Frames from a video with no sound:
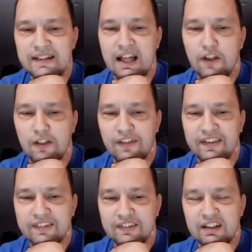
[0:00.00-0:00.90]
Now the only
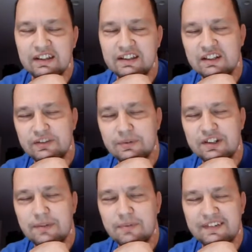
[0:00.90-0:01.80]
thing is it's going to
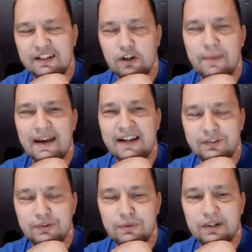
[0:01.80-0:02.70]
switch up once I go back
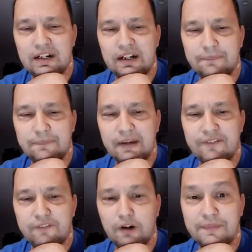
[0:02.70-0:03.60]
to
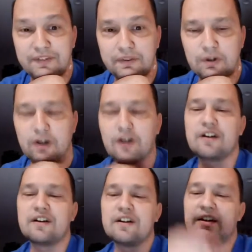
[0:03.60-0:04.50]
my pharmacy
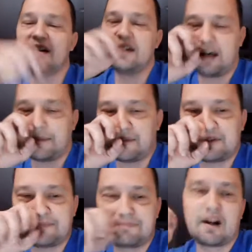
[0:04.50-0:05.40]
work,
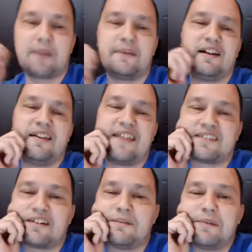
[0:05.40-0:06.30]
because primarily
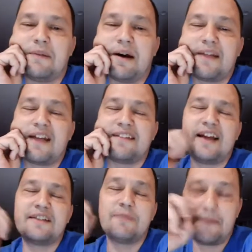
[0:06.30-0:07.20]
that's going to be
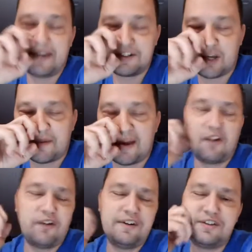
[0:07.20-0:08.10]
that is my main job. I
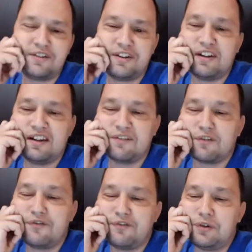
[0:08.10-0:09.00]
only used to
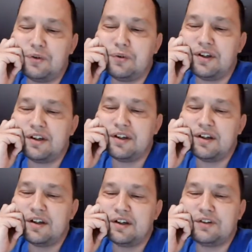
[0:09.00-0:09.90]
deliver food
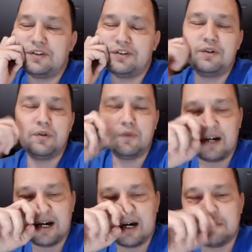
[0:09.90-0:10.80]

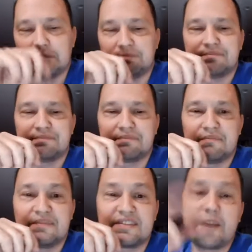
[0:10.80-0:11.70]
to
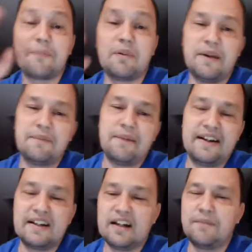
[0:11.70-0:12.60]
supplement my
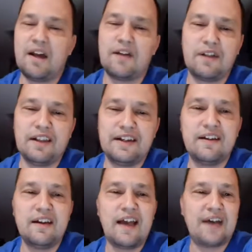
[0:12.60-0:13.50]
income, not really
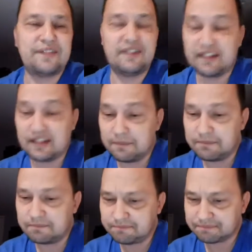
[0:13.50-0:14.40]
as an income.